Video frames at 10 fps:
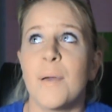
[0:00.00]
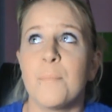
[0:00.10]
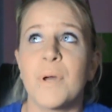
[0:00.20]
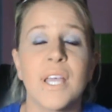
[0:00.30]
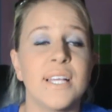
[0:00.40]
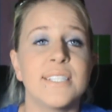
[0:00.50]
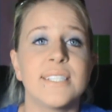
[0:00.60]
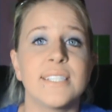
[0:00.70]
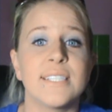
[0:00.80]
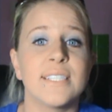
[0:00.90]

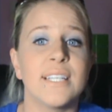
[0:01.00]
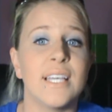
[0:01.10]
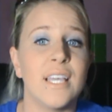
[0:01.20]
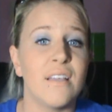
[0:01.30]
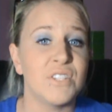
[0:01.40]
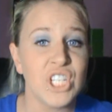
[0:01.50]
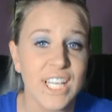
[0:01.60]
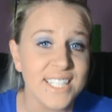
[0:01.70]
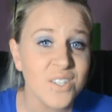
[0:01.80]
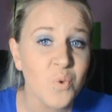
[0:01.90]
Because if she
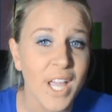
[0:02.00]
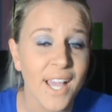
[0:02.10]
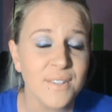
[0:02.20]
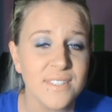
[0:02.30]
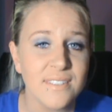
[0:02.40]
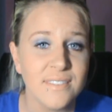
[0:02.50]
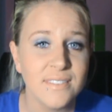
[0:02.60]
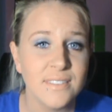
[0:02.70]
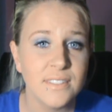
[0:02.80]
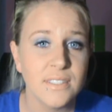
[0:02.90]
gets in the White House,
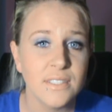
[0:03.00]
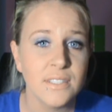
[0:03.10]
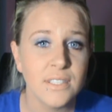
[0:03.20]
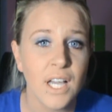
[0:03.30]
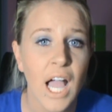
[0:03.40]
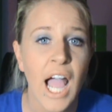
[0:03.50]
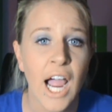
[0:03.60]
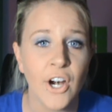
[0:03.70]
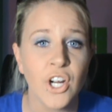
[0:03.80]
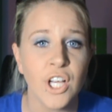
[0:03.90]

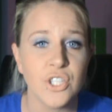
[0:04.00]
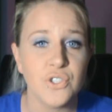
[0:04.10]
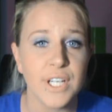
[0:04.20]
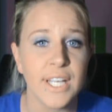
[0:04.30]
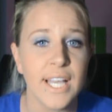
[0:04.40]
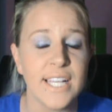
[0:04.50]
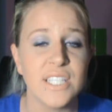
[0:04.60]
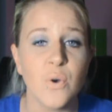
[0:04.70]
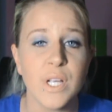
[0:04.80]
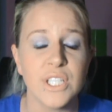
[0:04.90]
our country is
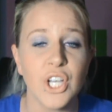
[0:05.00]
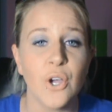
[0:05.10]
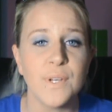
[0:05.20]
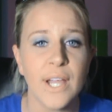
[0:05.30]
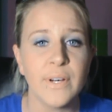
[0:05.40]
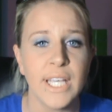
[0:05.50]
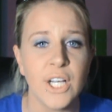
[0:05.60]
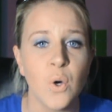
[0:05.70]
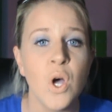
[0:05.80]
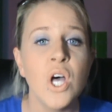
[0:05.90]
going to go
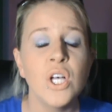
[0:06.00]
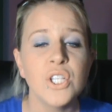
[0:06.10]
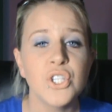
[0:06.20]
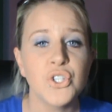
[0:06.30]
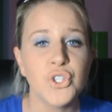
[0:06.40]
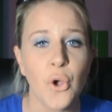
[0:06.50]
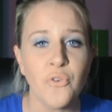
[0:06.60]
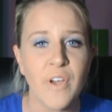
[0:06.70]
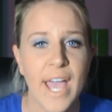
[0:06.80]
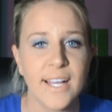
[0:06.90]
downhill so
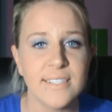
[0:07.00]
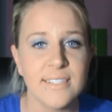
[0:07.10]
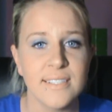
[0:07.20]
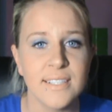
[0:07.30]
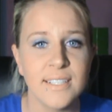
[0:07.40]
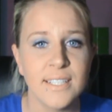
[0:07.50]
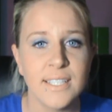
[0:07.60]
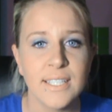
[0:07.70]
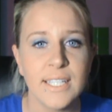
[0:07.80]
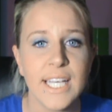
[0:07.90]
fast,
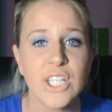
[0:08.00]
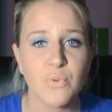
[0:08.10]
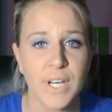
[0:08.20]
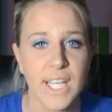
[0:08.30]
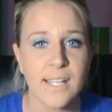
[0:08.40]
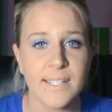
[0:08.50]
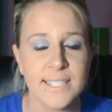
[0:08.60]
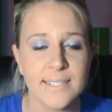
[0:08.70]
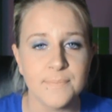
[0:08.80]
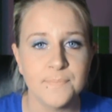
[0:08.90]
it's
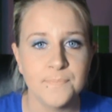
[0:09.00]
ridiculous.